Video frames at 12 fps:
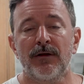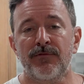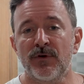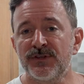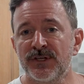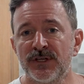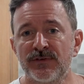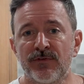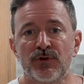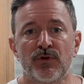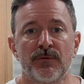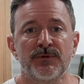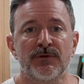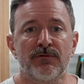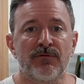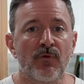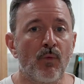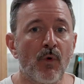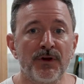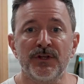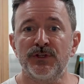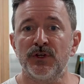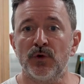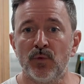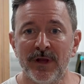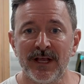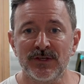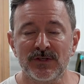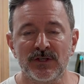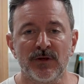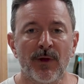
For instance, for trips of 1 to 2 weeks,